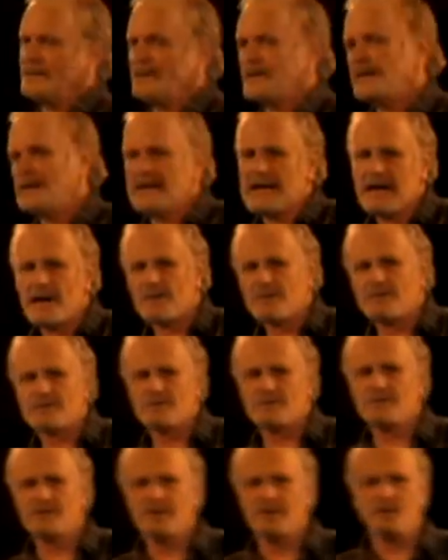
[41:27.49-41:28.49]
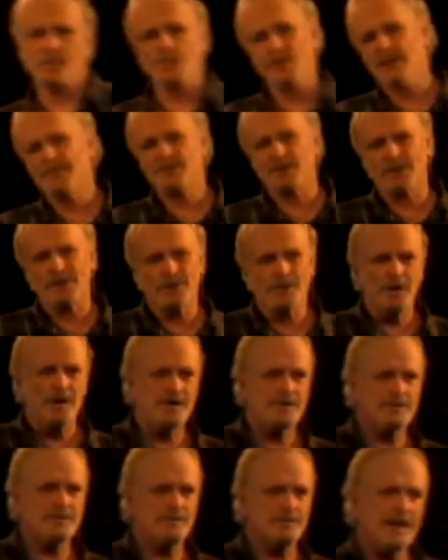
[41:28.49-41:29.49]
Look at how it just ripped
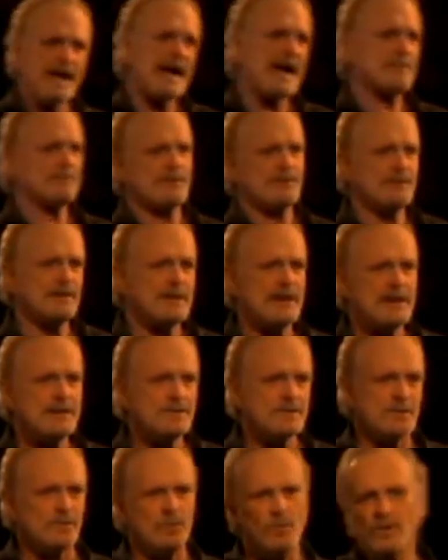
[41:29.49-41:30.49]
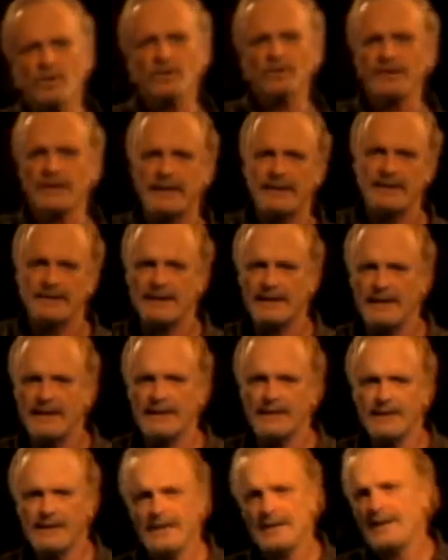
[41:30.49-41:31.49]
across the map of the ancient world like
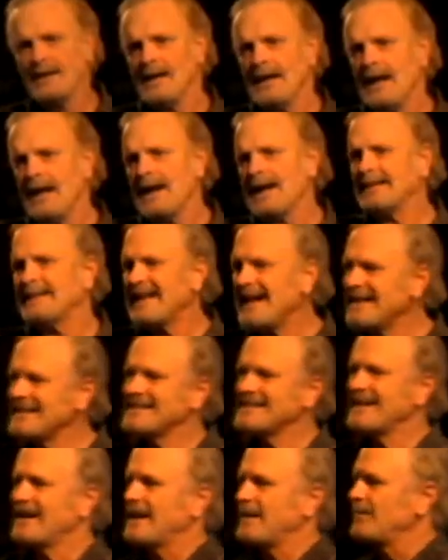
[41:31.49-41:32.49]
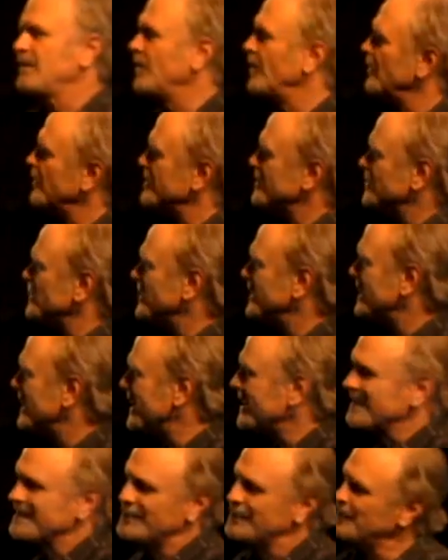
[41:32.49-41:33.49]
that. At that time, though, this would
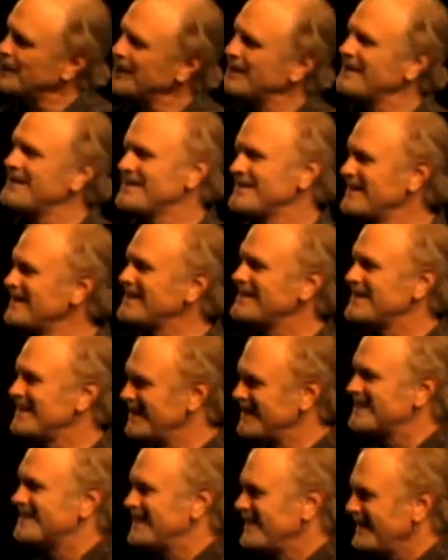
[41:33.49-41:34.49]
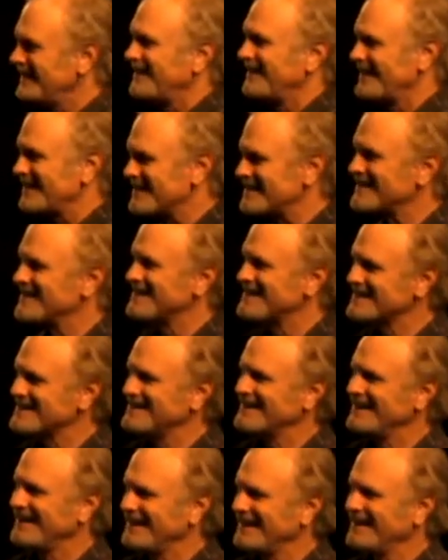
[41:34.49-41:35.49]
not have been as easy to see as it is
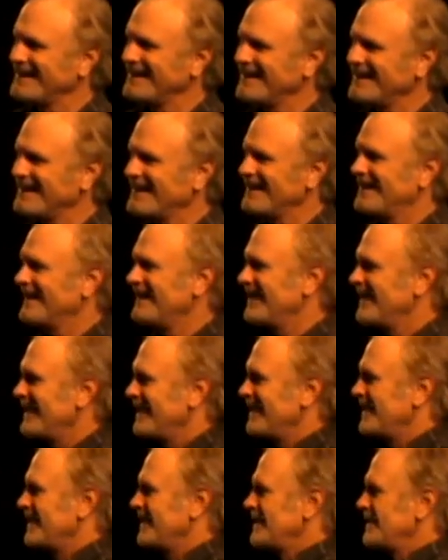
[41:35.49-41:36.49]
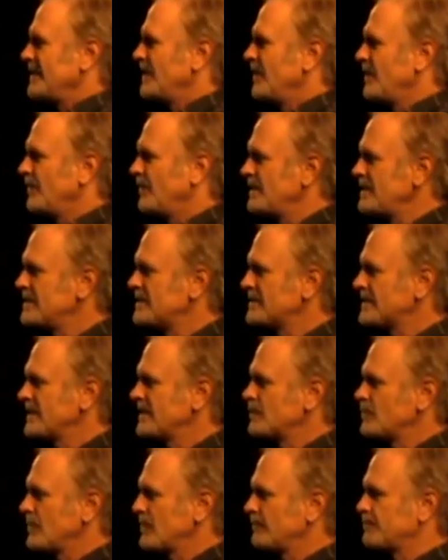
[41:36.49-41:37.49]
today. You know, these
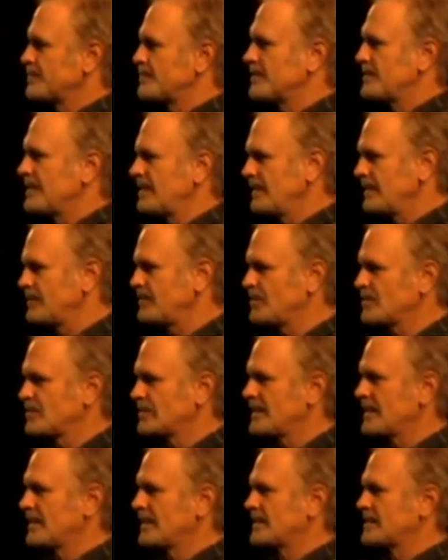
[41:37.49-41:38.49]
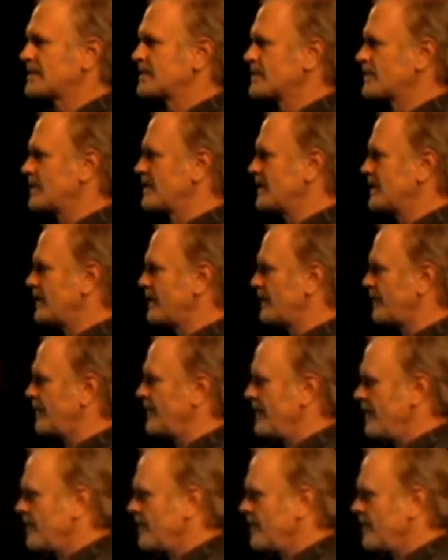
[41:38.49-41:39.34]
things would have presented them just like a string of